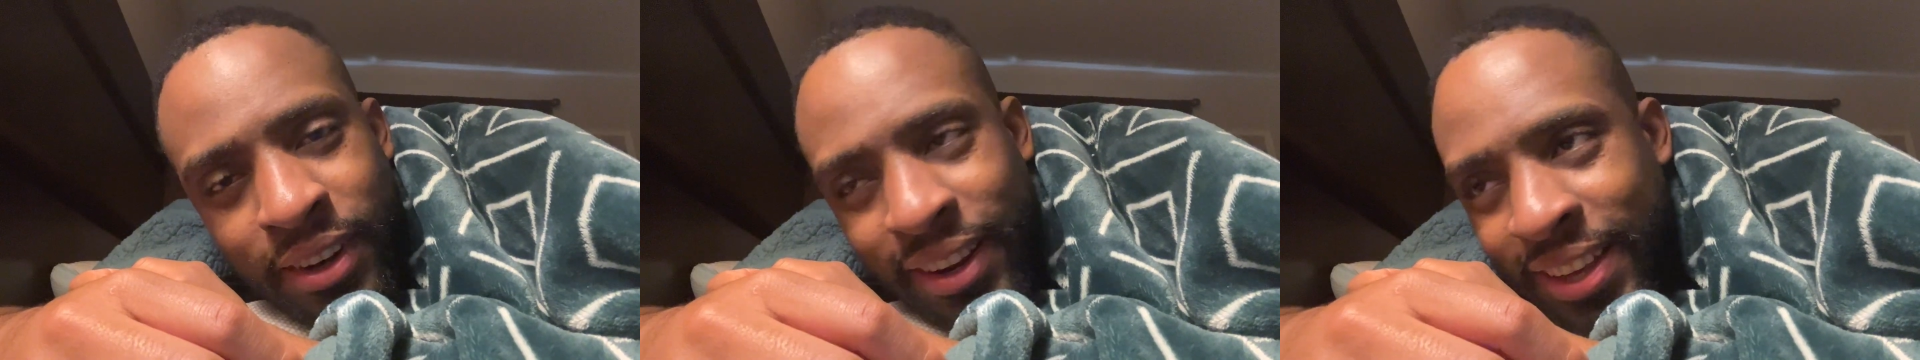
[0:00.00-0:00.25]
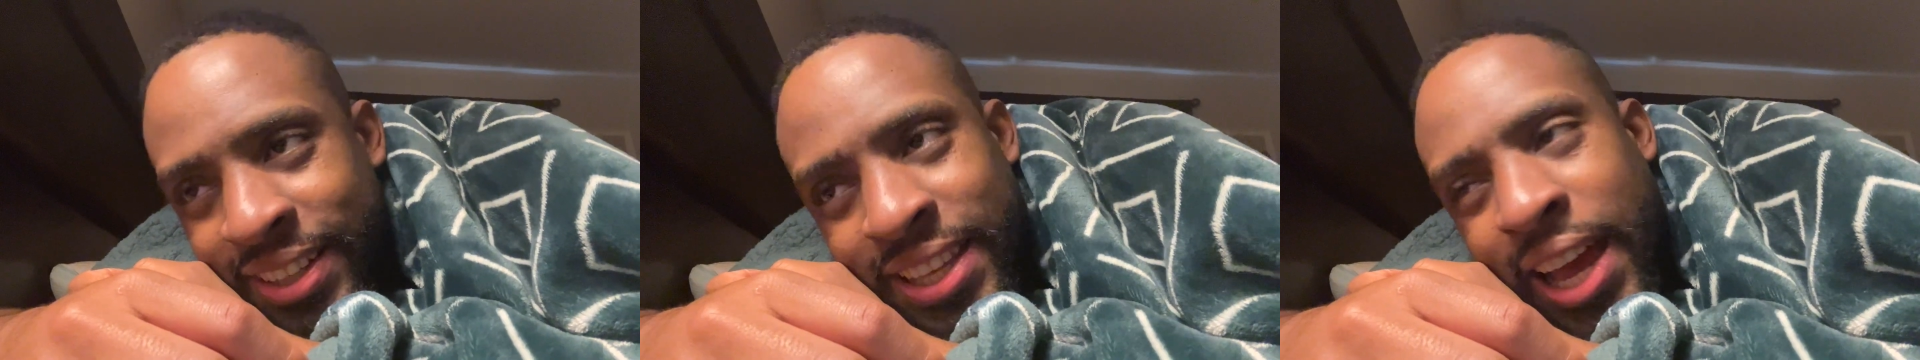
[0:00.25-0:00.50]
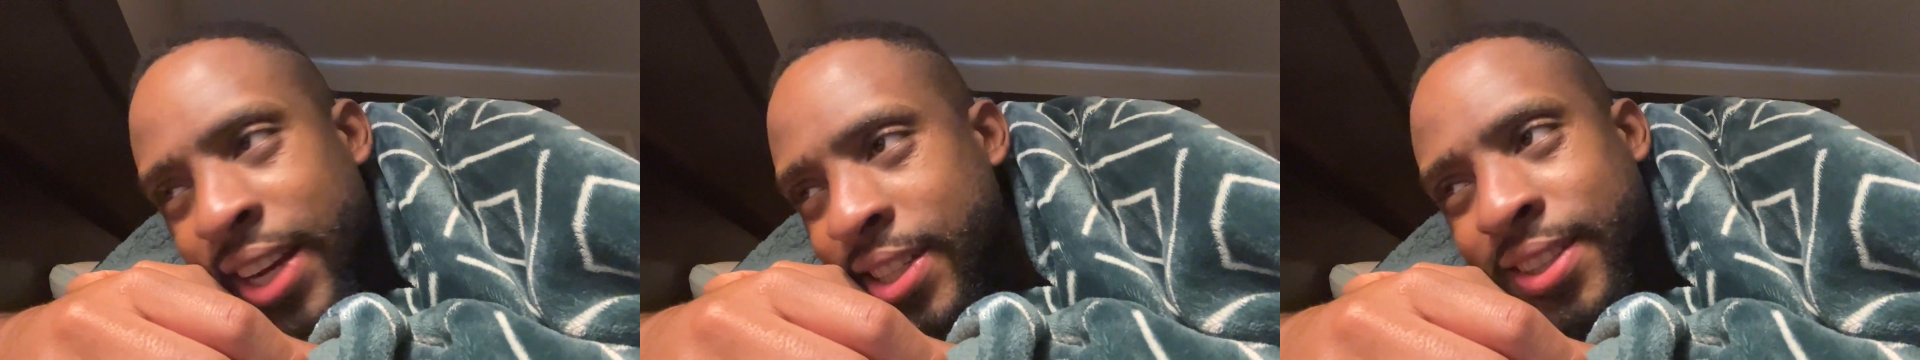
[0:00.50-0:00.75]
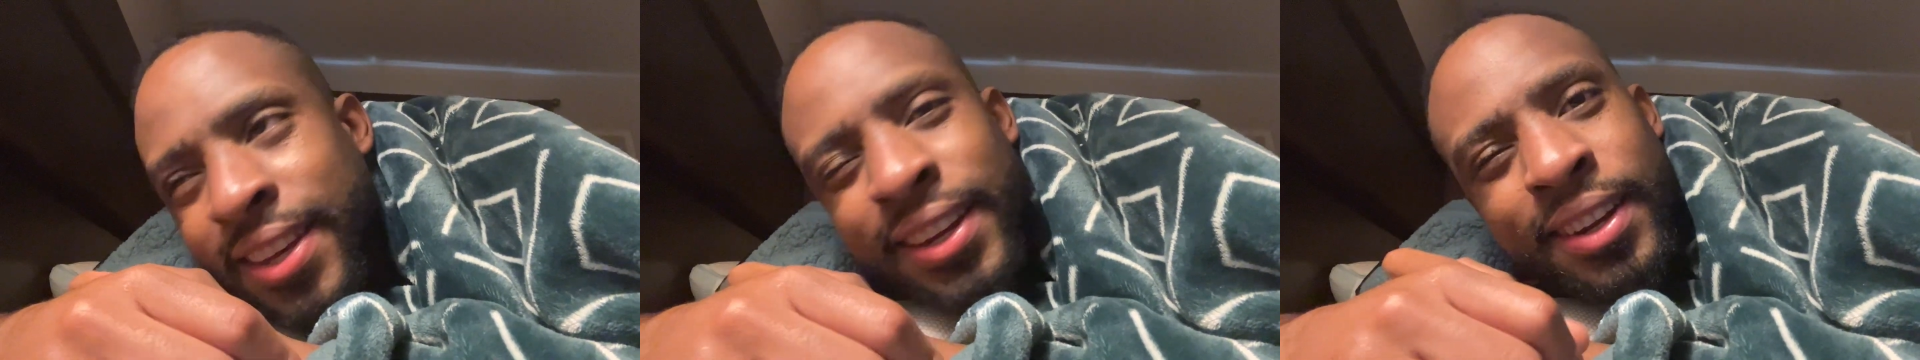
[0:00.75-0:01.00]
Because I
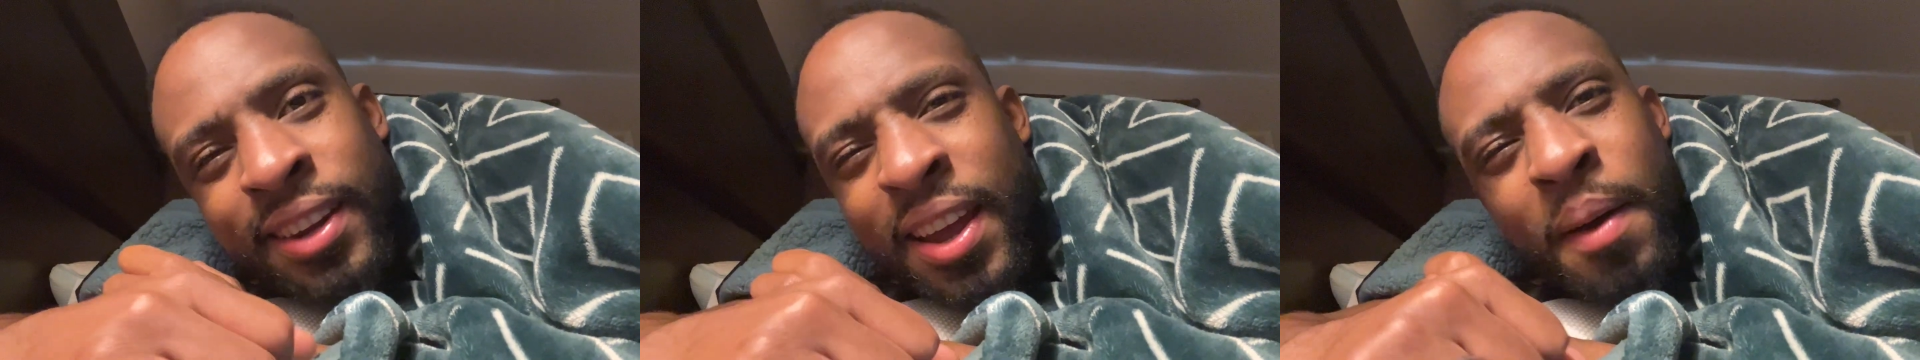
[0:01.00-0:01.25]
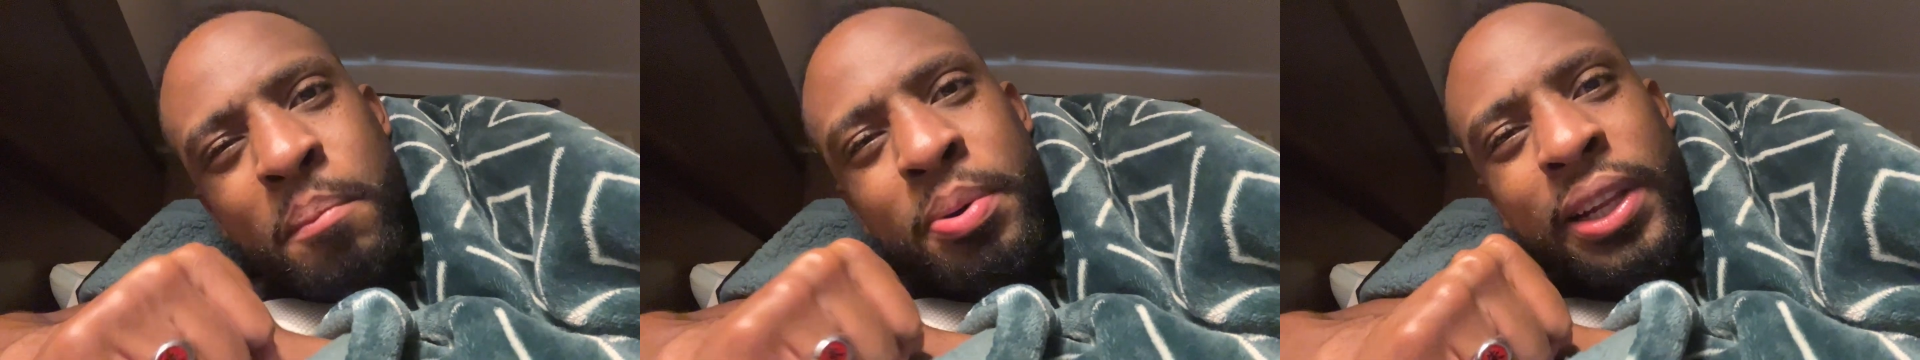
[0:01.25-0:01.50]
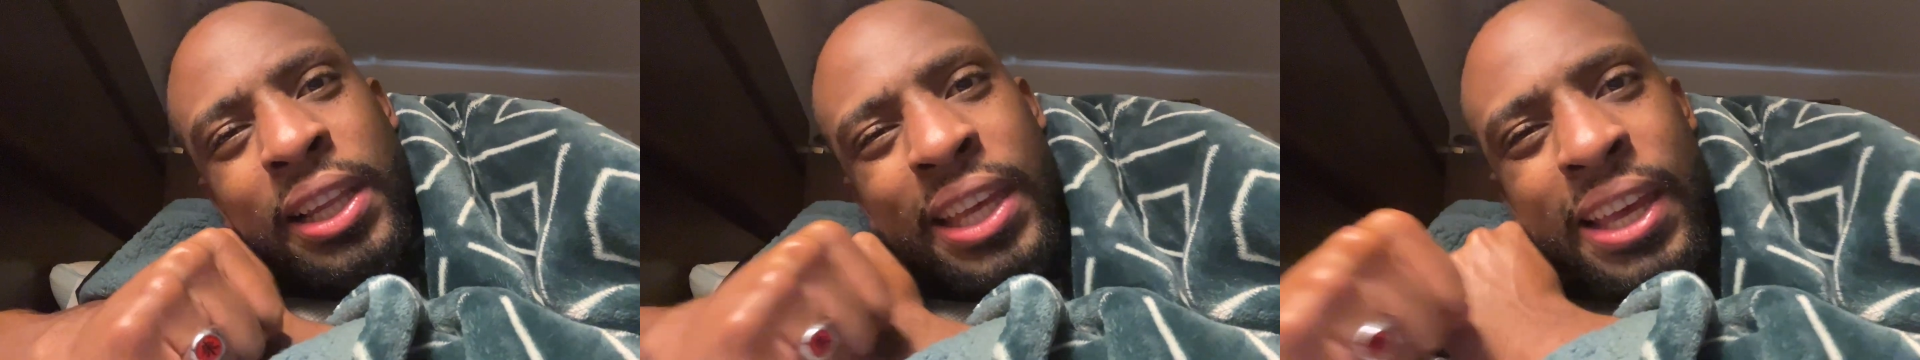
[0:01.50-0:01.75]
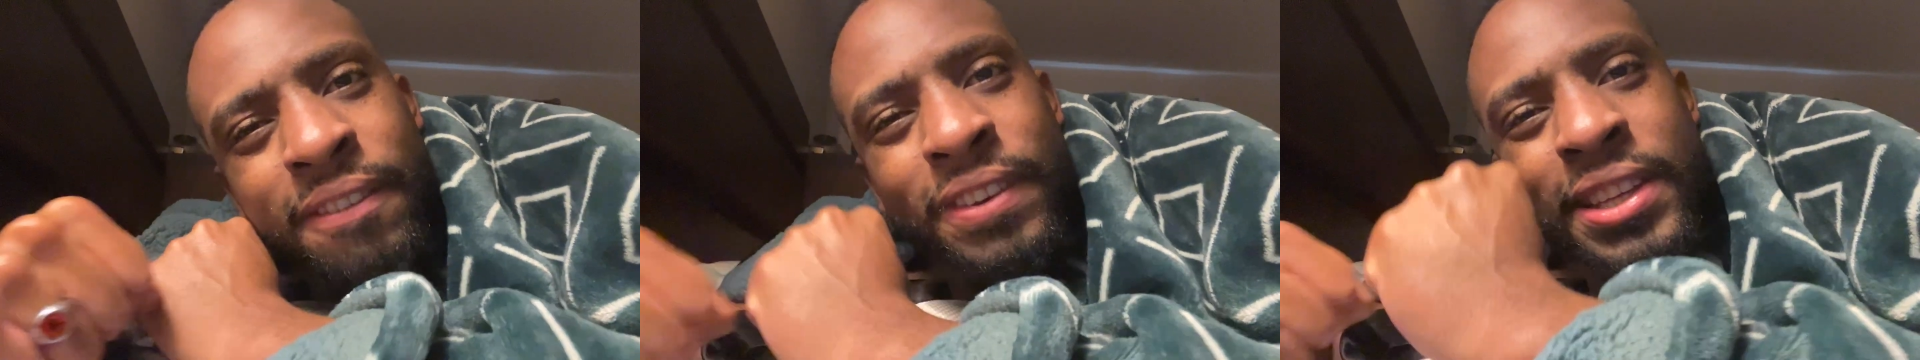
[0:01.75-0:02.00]
just couldn't
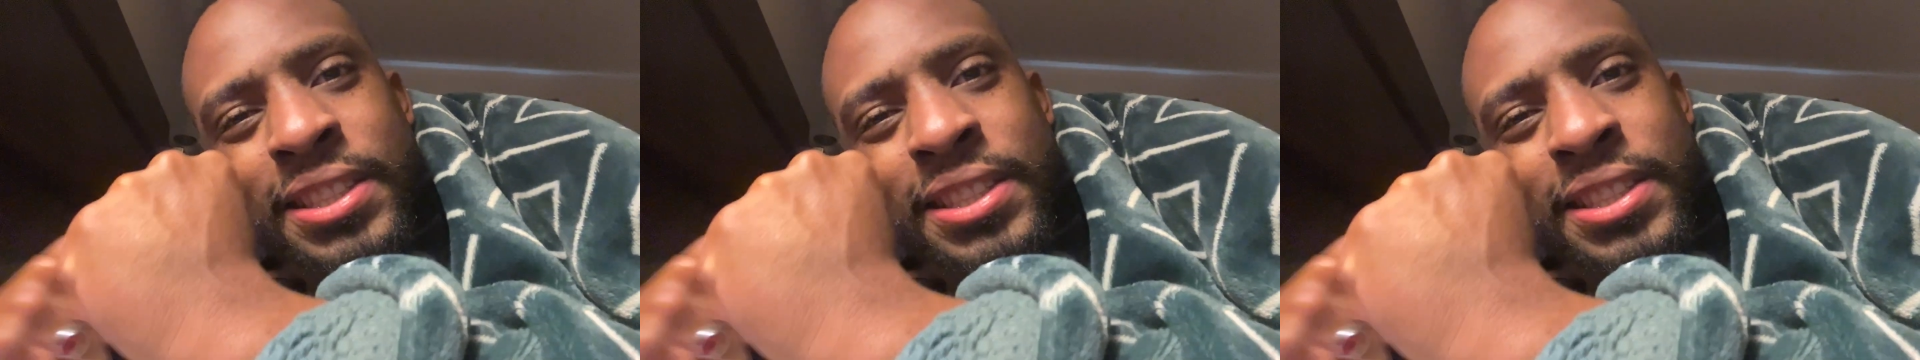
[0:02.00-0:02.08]
believe he